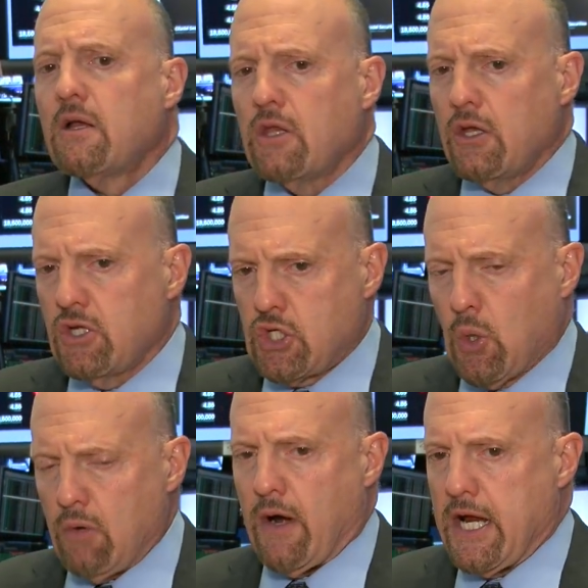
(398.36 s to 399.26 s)
the
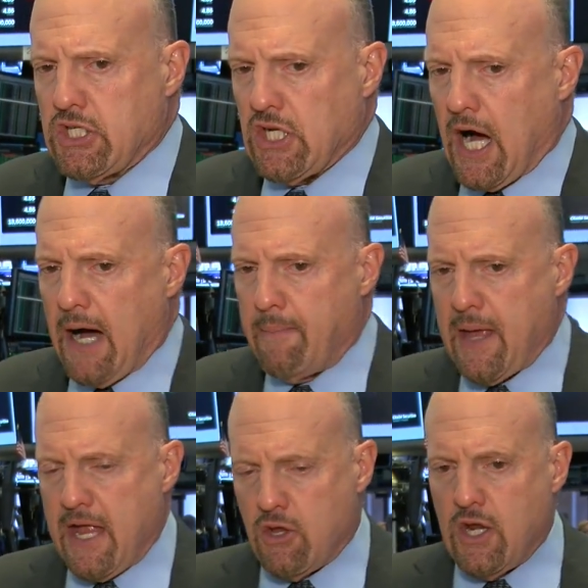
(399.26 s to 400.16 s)
short rates,
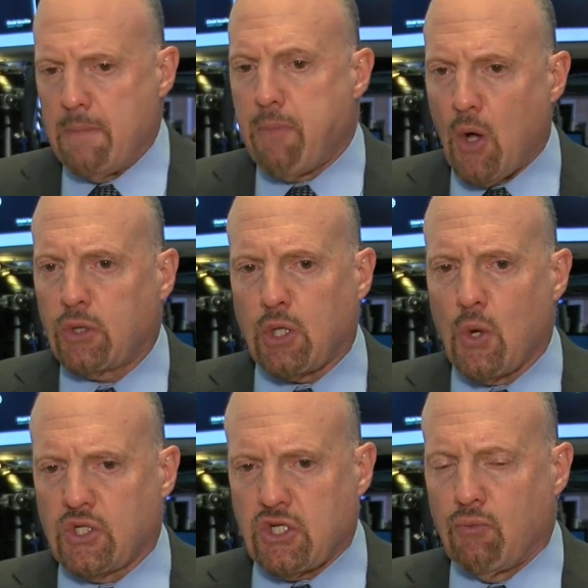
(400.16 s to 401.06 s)
and you need both
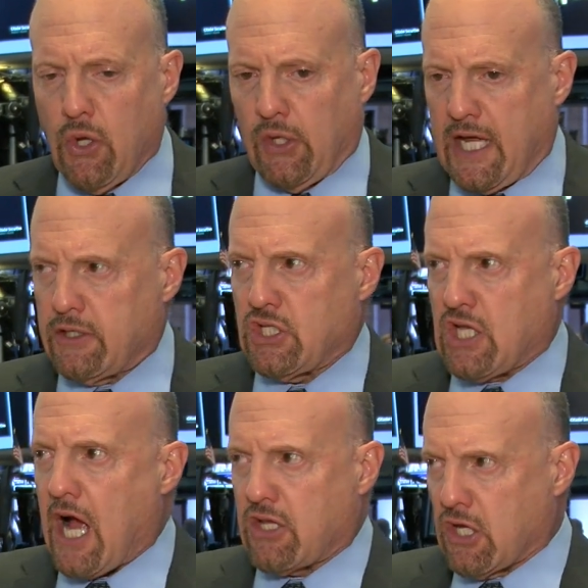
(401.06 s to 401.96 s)
those to really get the
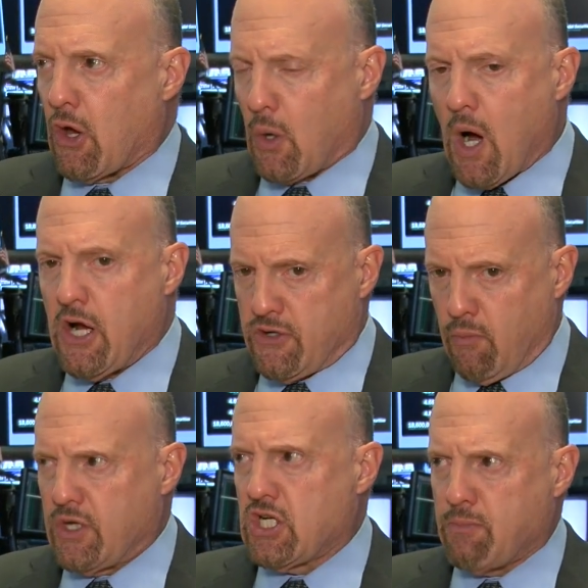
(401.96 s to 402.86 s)
stock to go to
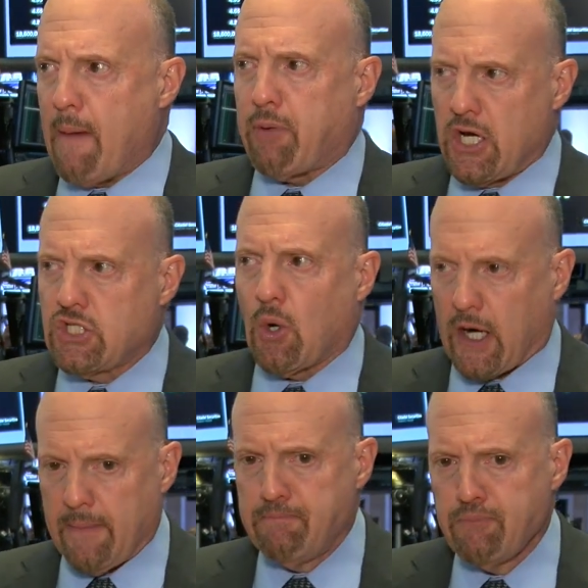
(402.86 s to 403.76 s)
100, which is my price
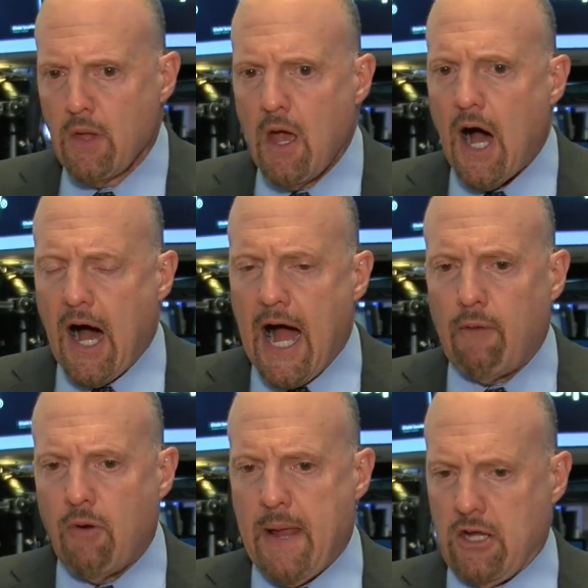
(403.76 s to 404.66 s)
target. I
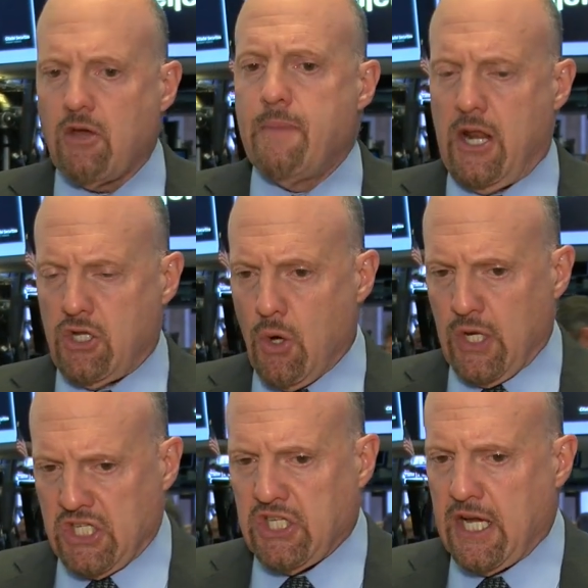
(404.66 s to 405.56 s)
remain committed to
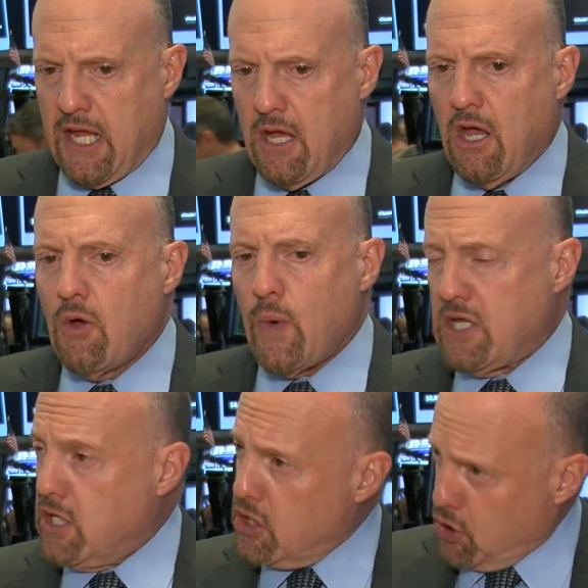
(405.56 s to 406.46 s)
owning Citi. We
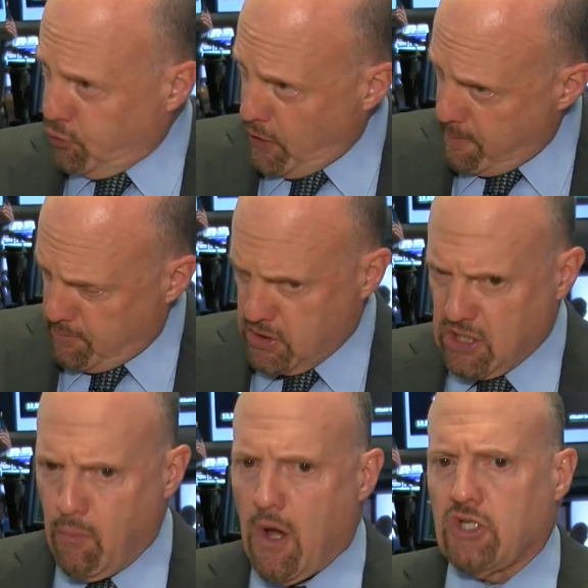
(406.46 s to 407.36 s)
did trim
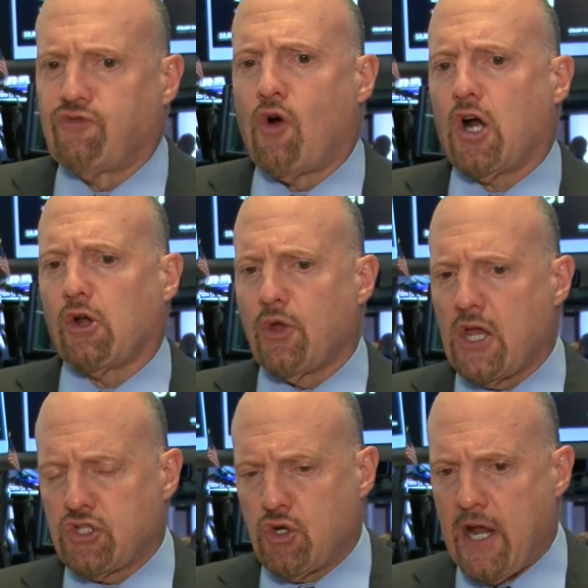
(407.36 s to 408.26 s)
some Wells Fargo
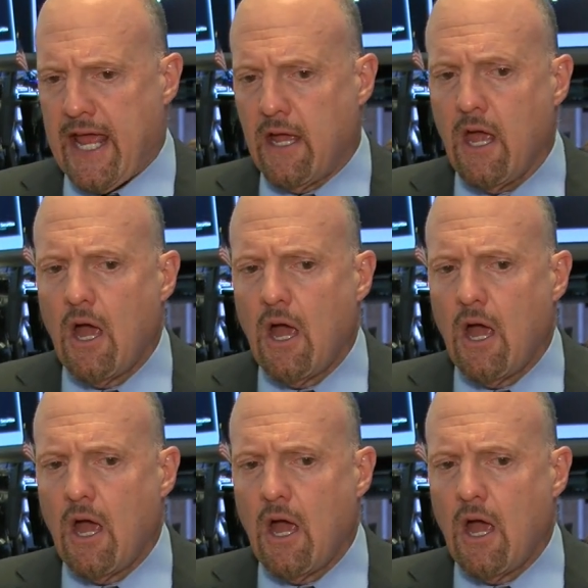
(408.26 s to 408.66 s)
yesterday